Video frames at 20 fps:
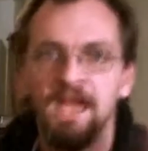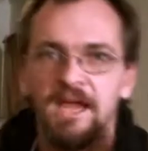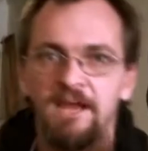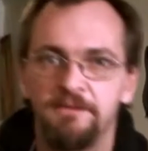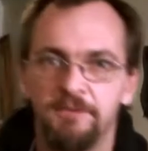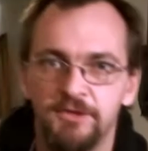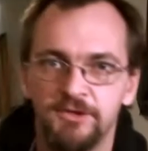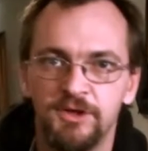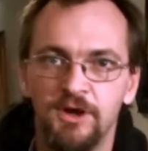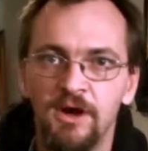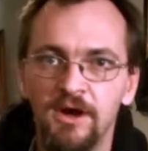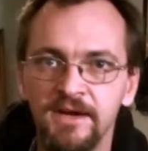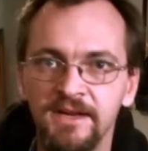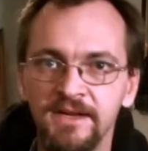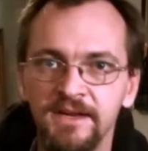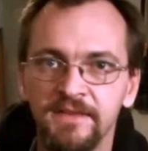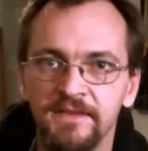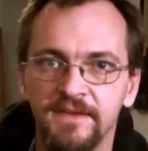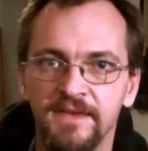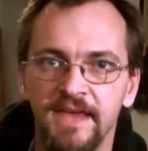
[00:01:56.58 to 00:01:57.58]
if you're
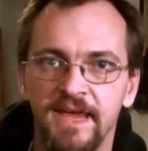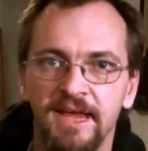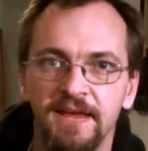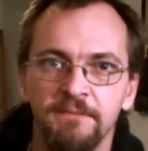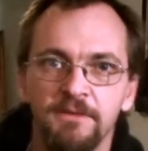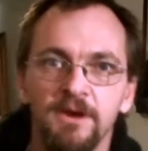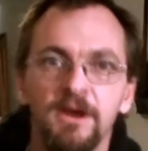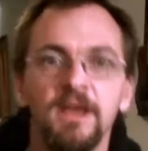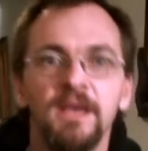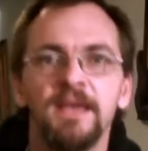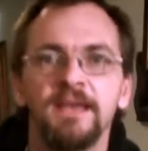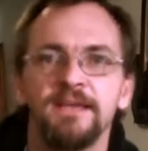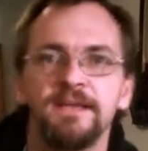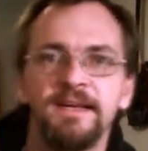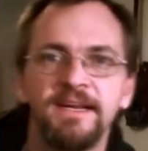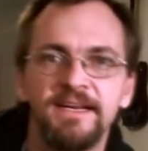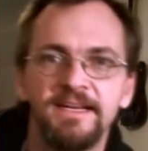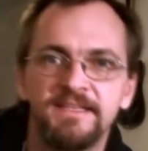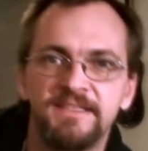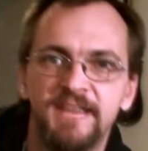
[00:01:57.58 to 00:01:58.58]
talking to the camera, you
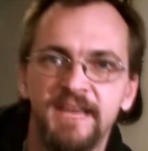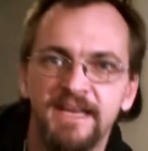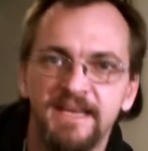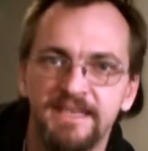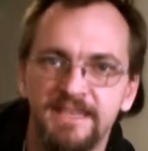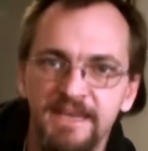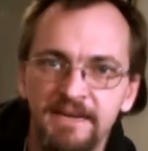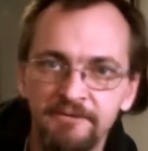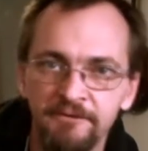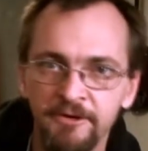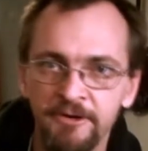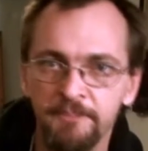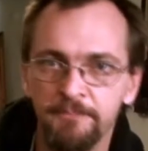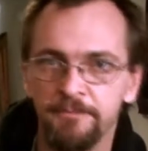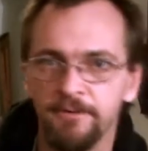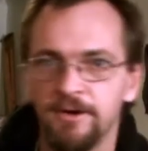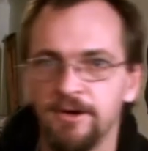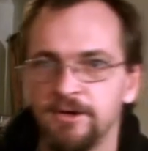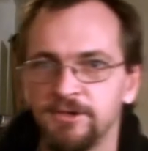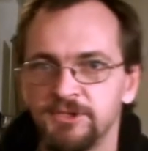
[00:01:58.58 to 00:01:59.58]
need to take a different
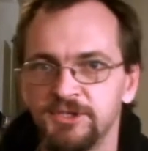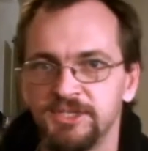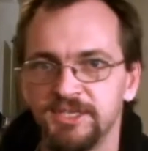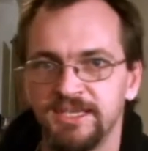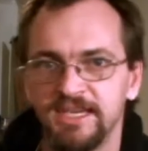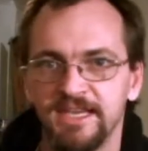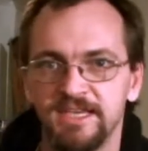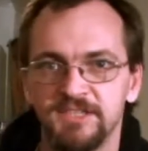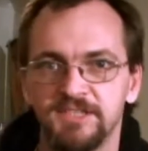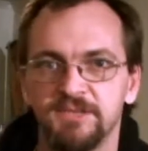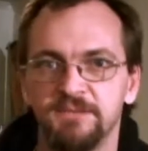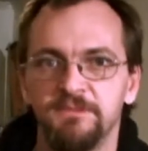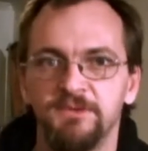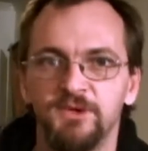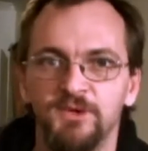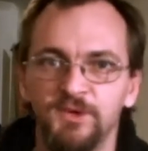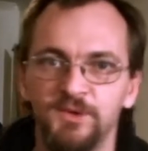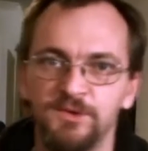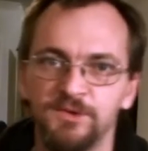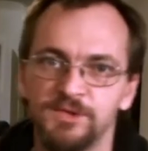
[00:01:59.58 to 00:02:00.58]
approach to get some
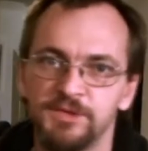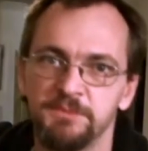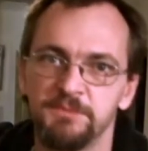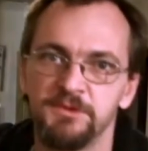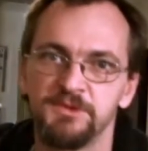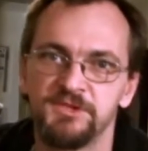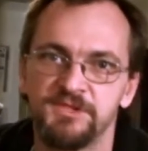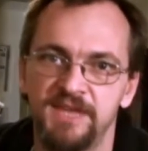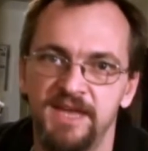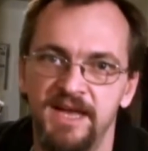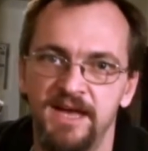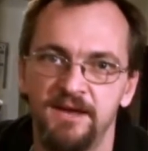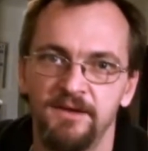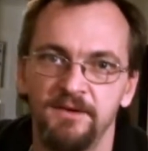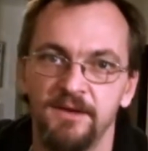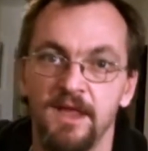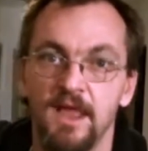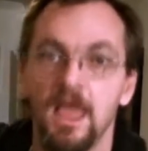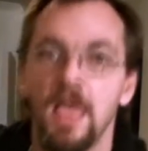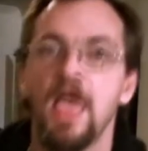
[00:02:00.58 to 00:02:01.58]
usable
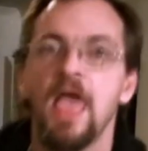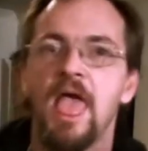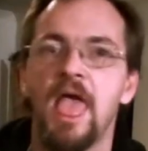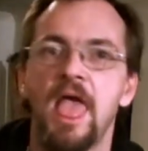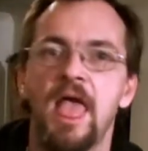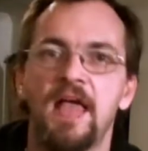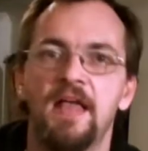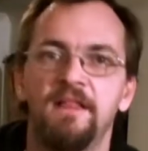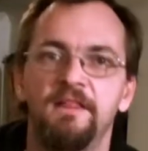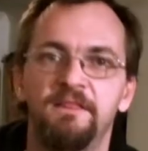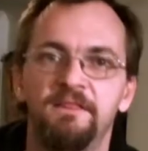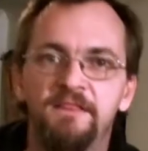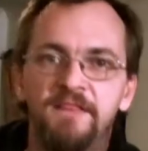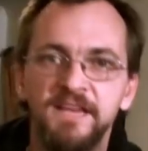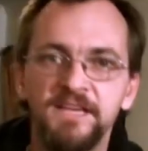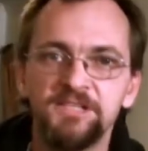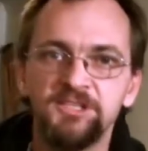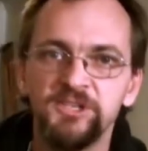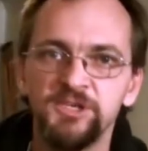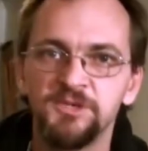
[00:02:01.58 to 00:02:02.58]
sound.
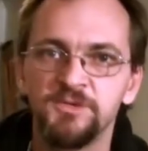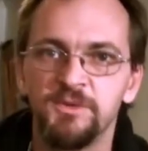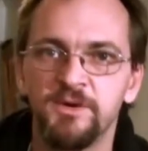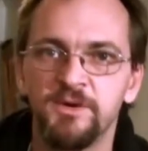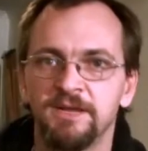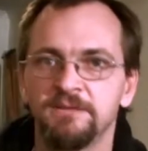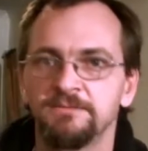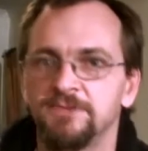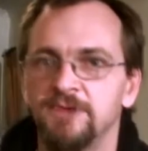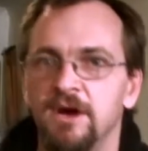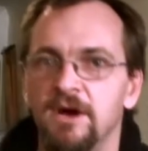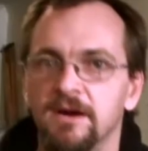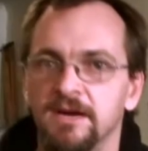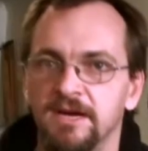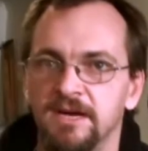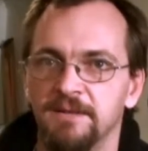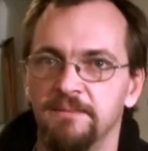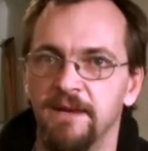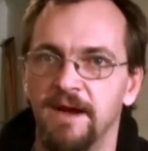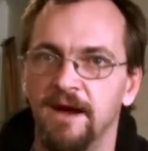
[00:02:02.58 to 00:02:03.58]
This is I'm
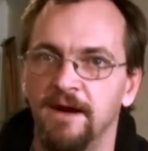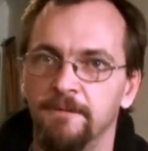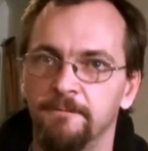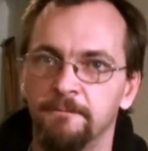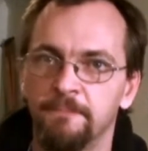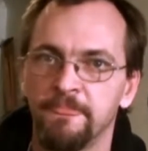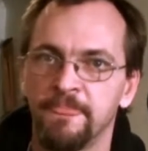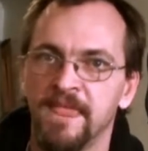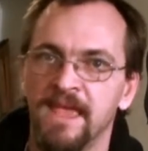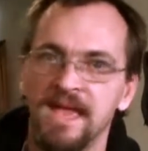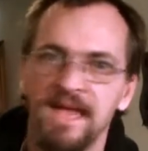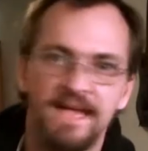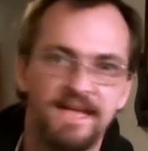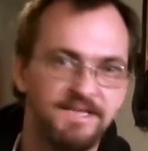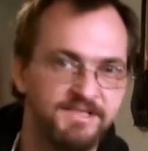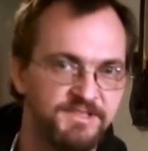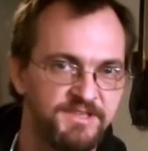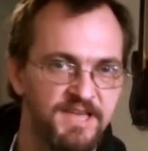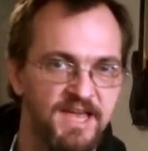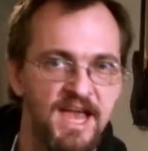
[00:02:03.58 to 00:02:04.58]
talking about.
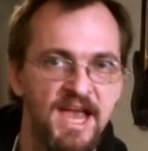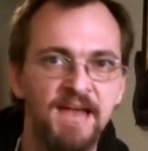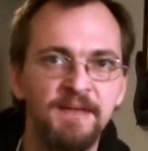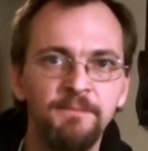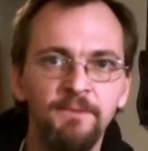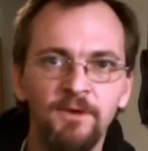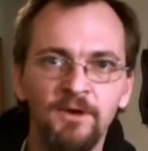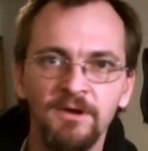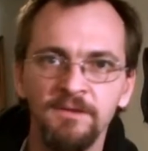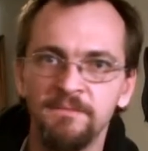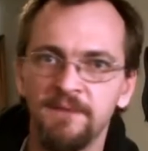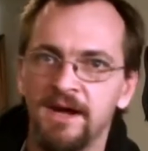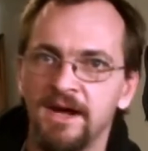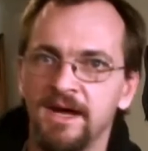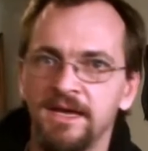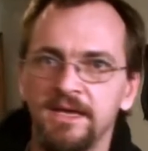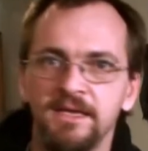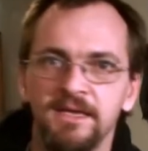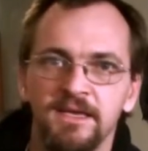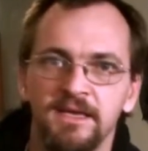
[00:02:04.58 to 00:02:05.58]
It's the onboard
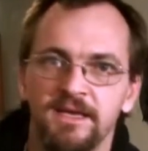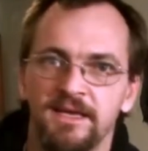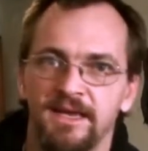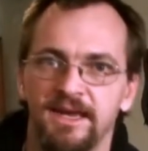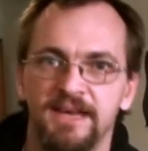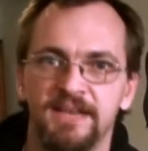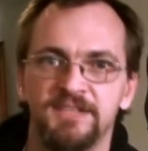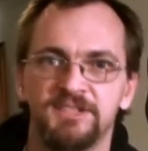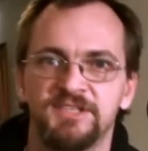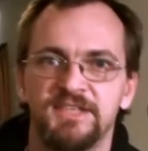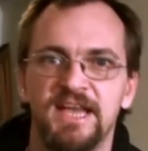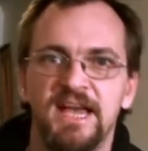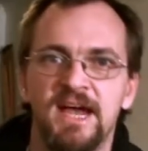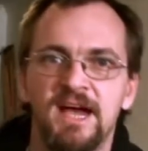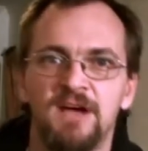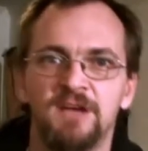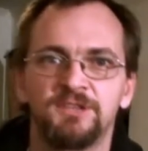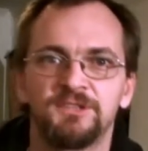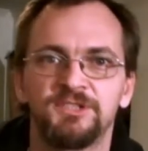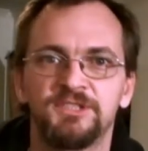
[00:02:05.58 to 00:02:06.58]
mic, and it
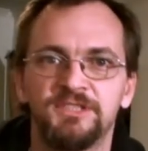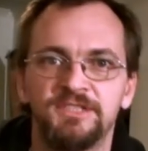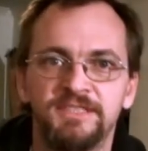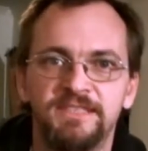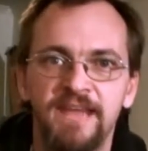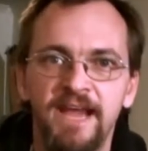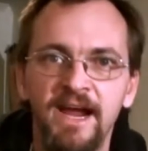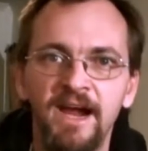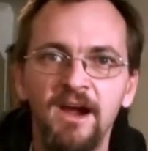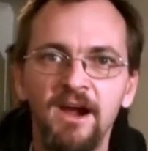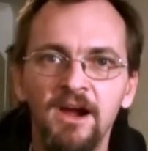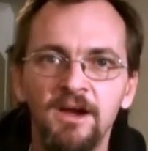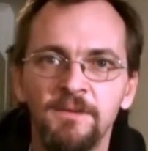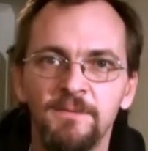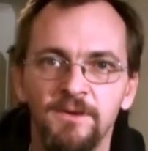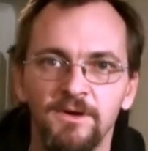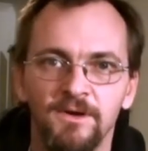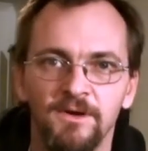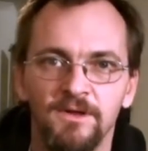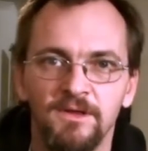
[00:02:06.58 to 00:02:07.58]
sounds
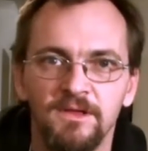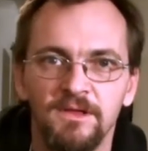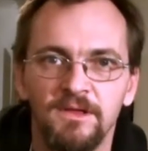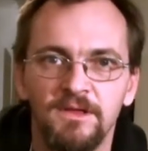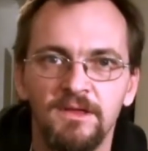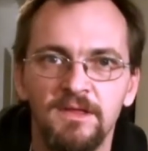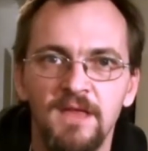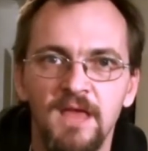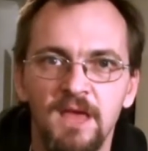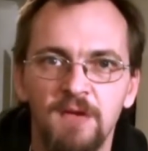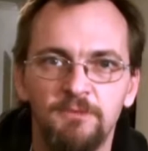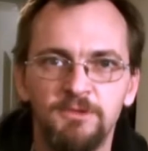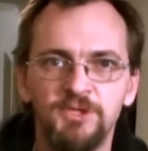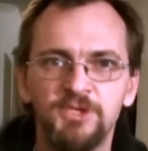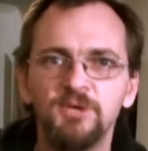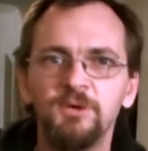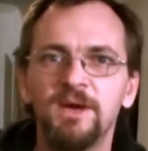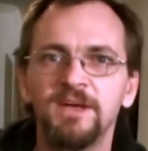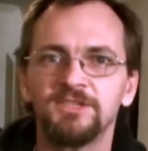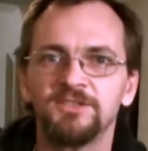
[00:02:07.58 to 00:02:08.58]
terrible. Would
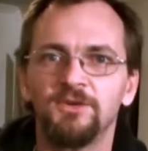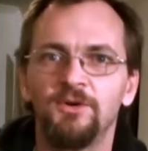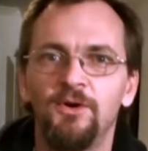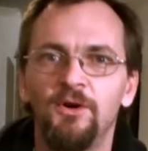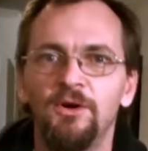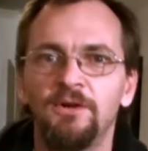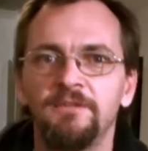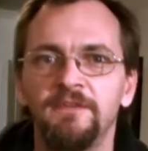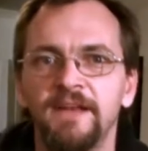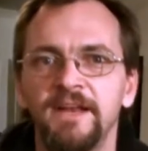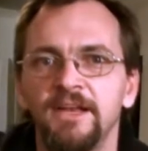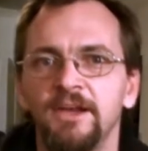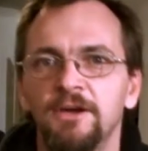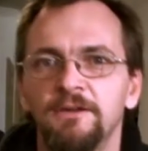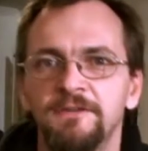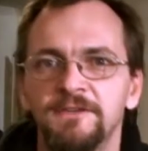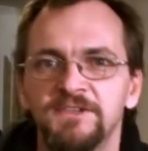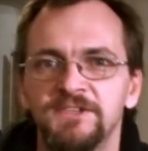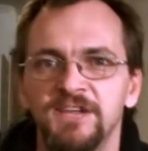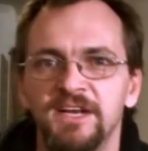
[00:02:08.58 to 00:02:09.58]
you watch a whole video
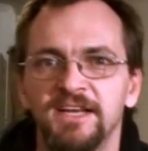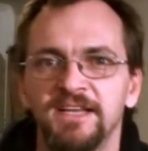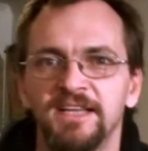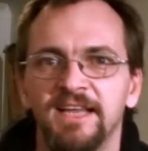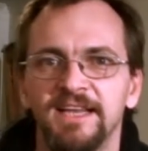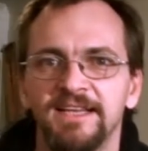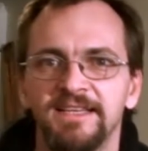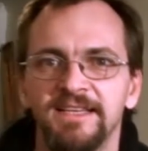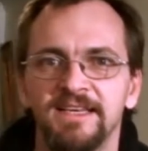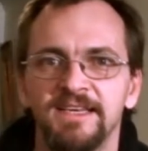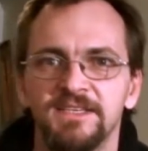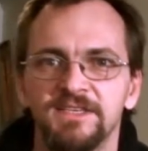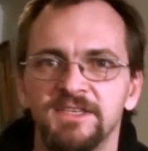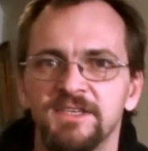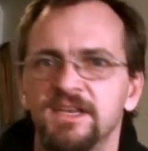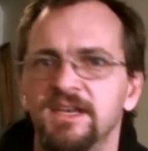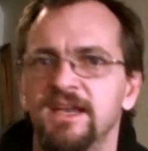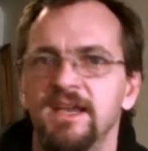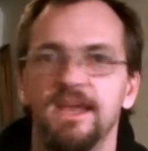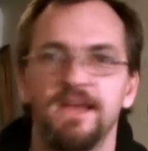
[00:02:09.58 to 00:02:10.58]
if it sounded like
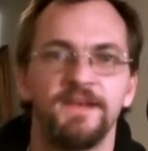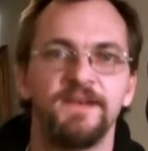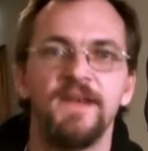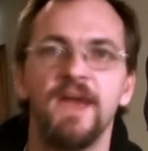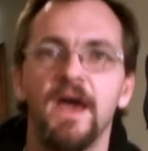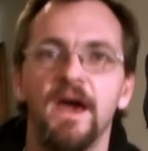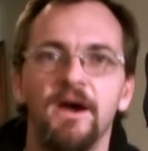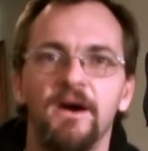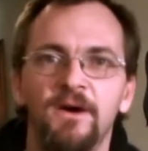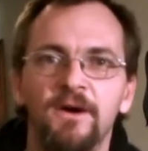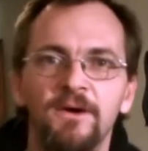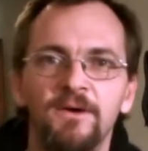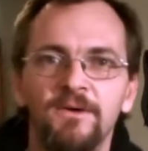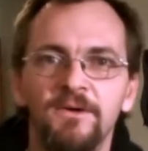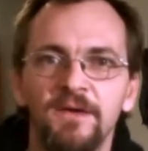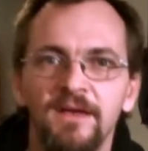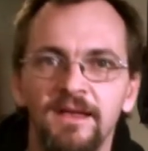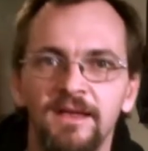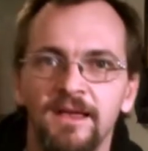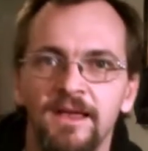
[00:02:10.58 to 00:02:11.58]
this?
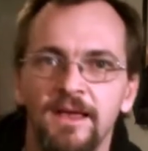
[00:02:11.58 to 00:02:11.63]
No.